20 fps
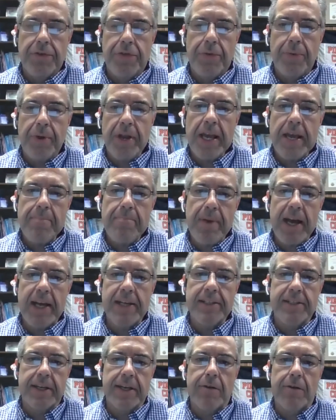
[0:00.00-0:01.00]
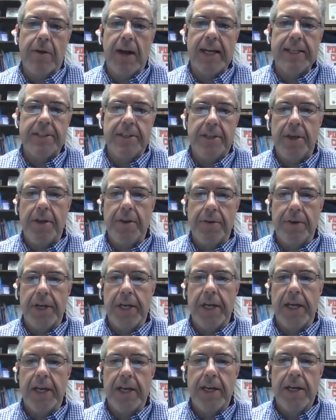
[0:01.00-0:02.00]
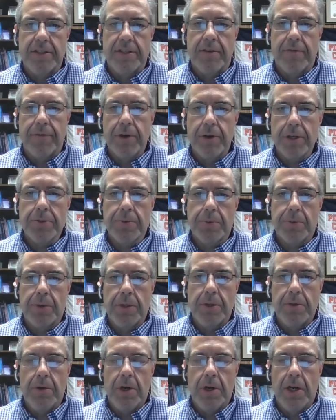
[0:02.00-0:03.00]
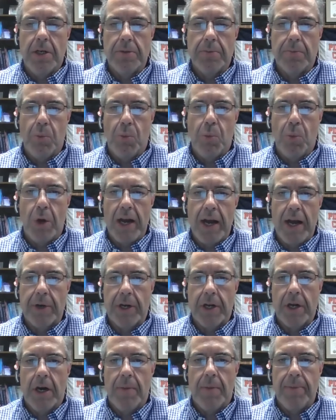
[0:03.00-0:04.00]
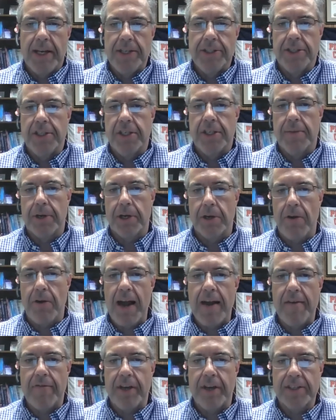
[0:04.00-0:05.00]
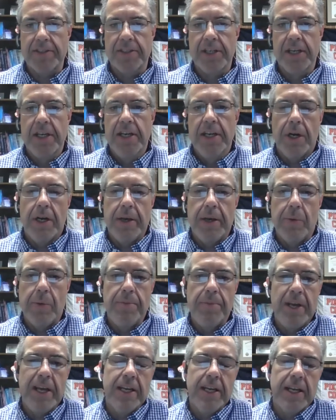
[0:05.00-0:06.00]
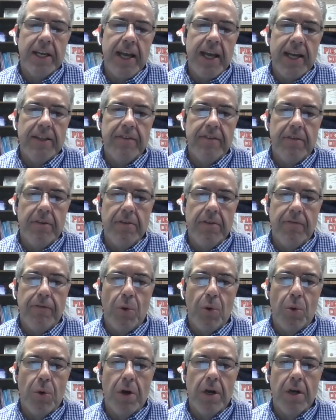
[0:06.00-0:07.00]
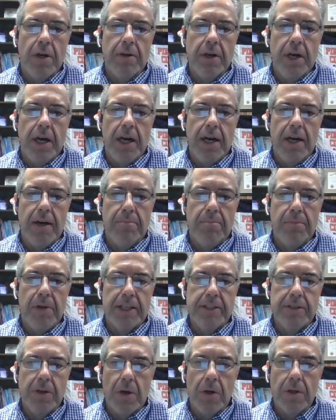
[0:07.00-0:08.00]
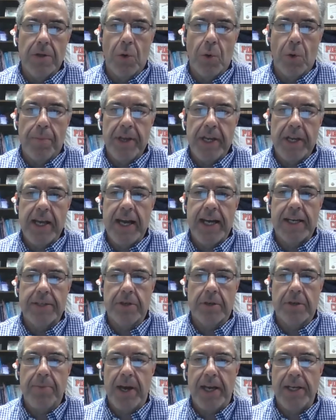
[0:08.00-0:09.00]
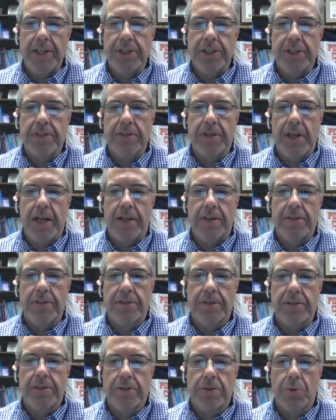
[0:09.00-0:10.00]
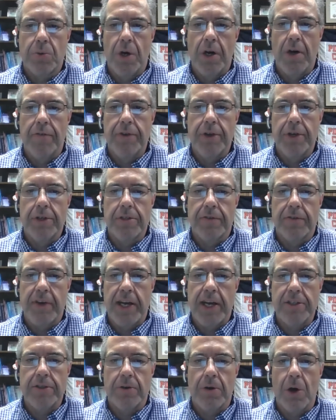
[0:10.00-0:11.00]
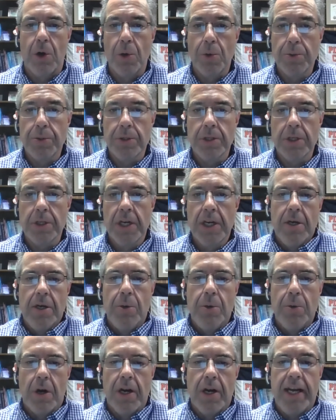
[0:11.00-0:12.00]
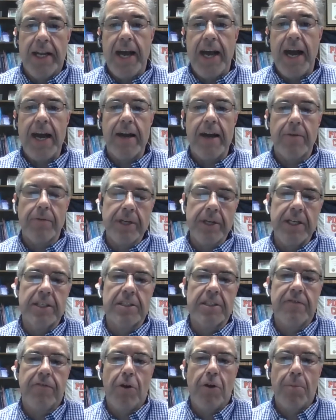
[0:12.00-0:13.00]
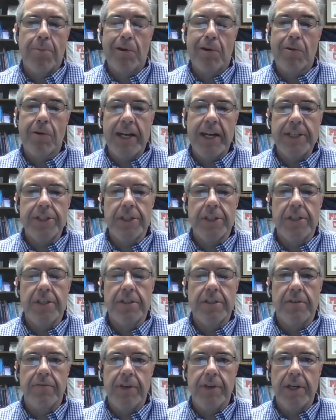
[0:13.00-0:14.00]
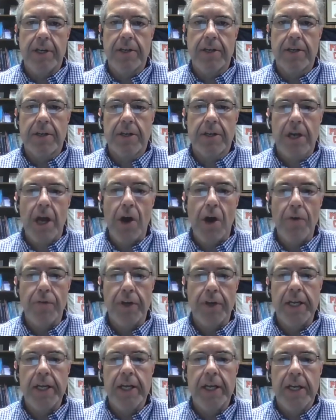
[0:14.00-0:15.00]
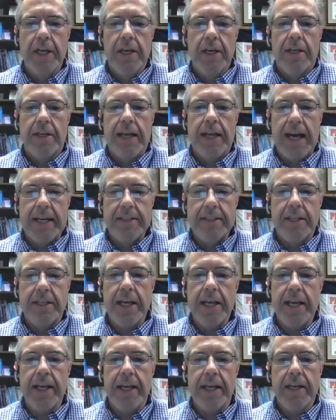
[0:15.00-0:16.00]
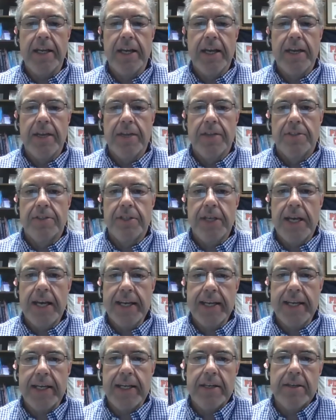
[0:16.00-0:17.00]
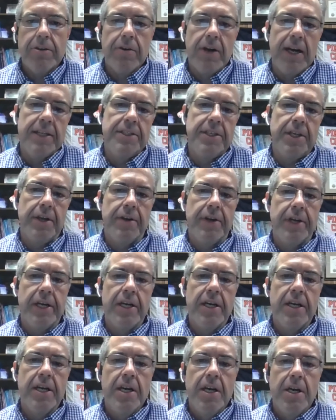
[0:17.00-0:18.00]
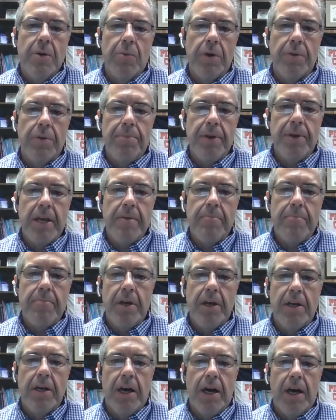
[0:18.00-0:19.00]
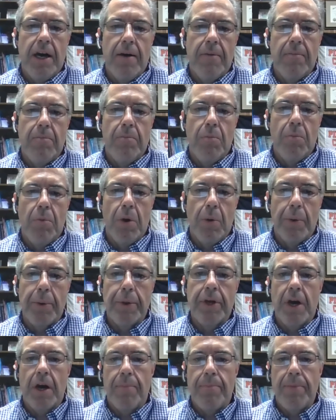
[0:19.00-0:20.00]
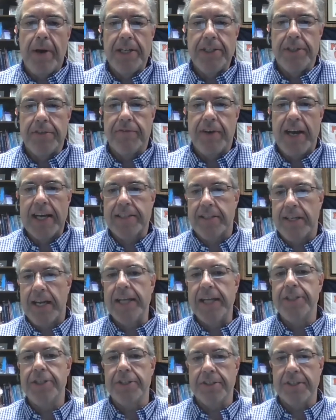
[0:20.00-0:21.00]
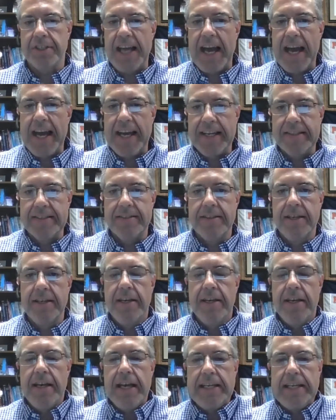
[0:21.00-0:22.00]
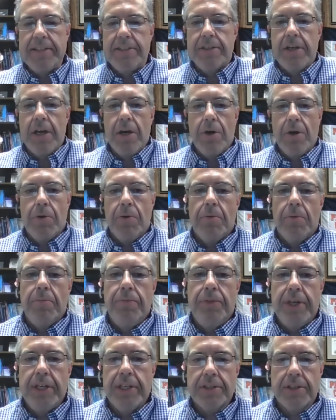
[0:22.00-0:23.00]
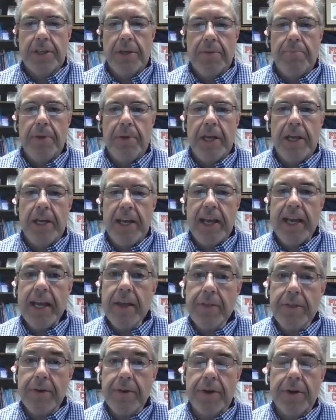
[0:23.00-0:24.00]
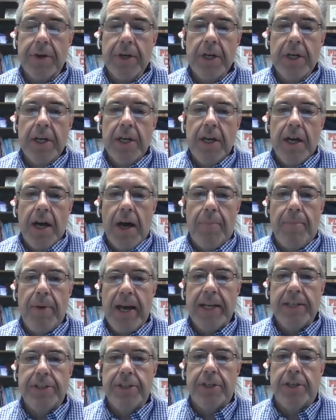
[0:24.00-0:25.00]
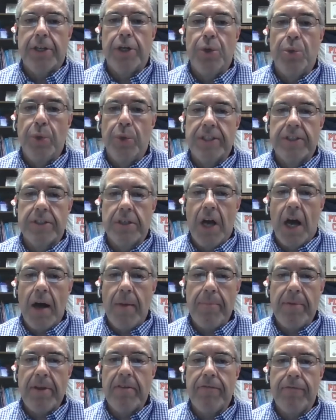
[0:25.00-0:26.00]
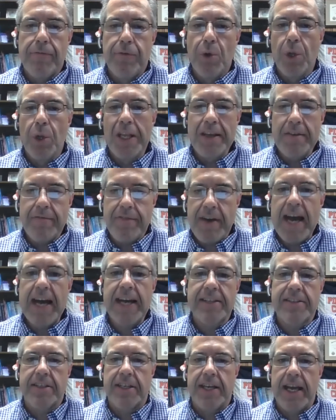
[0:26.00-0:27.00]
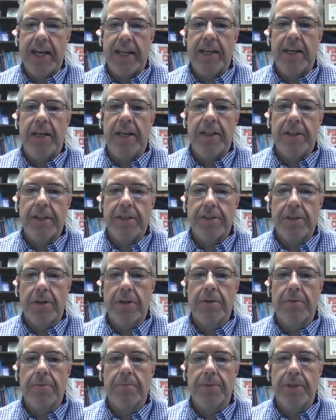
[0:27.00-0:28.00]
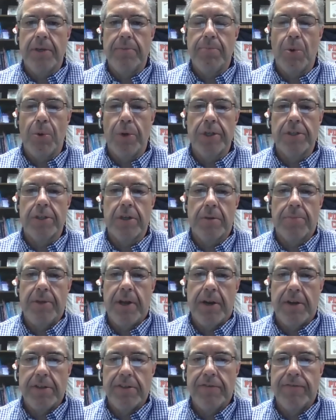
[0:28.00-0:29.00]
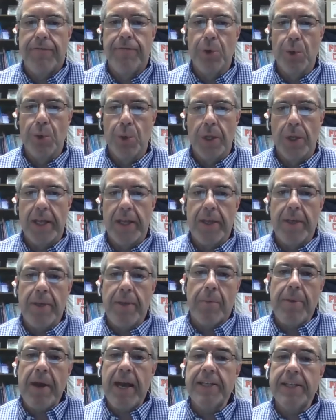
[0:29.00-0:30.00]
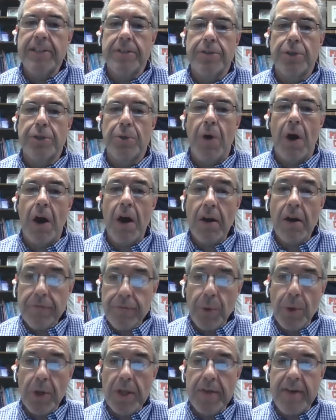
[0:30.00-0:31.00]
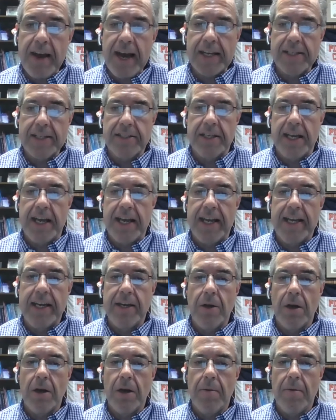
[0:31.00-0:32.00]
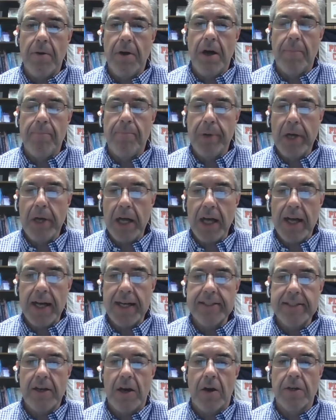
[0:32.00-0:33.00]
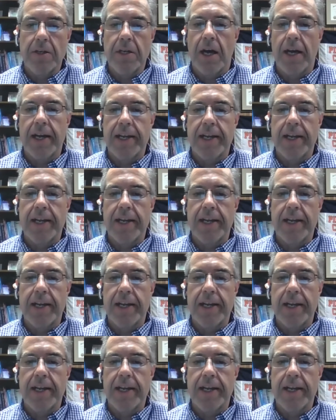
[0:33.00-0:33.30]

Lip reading: three basic criteria. The first would what I would call patient demographics. It would be indicated for adult or pediatric patients, that is 12 years of age or older, who are at high risk for progression to severe COVID-19. The second criteria would be what we call patient vaccination status. And so this can be either a patient who has not been fully vaccinated, and the important term there is fully. For patients who are fully vaccinated but are not